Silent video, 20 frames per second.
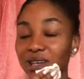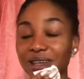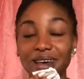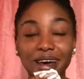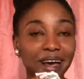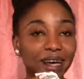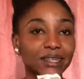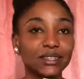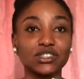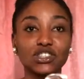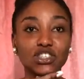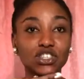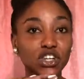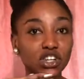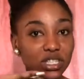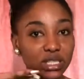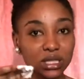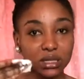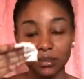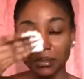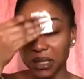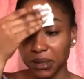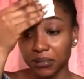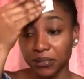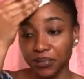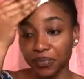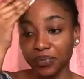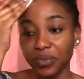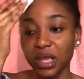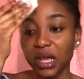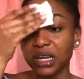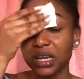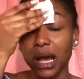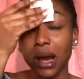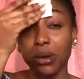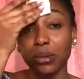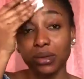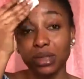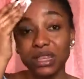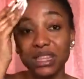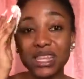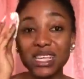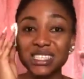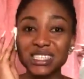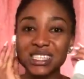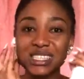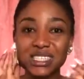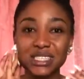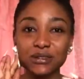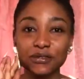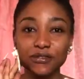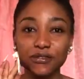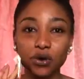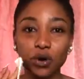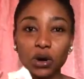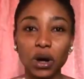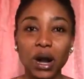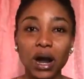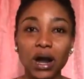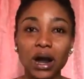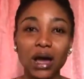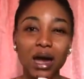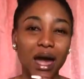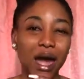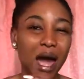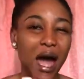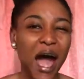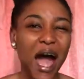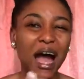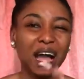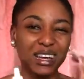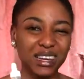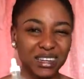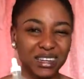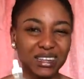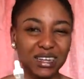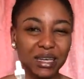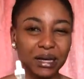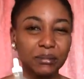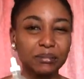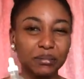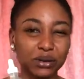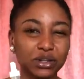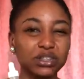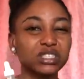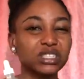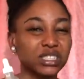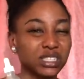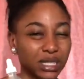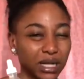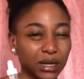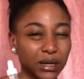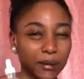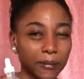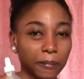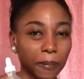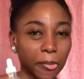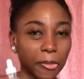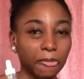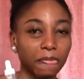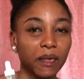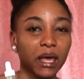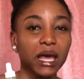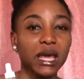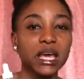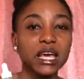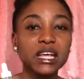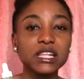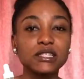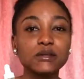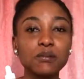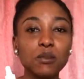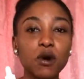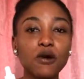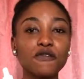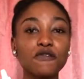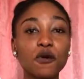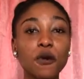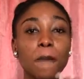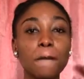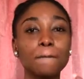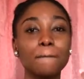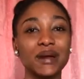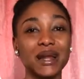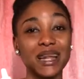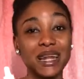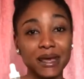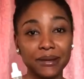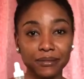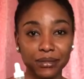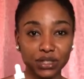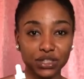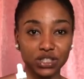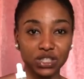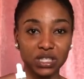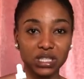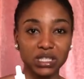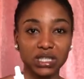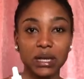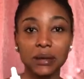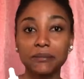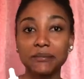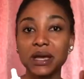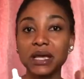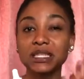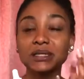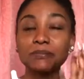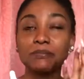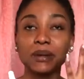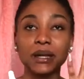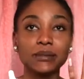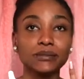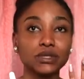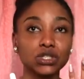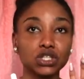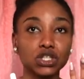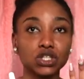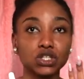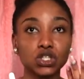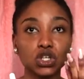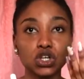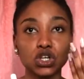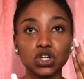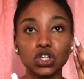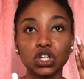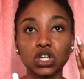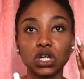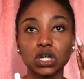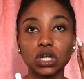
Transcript: guys, trust me. Now this isn't for acne per se. It's more for blemishes. It makes blemishes look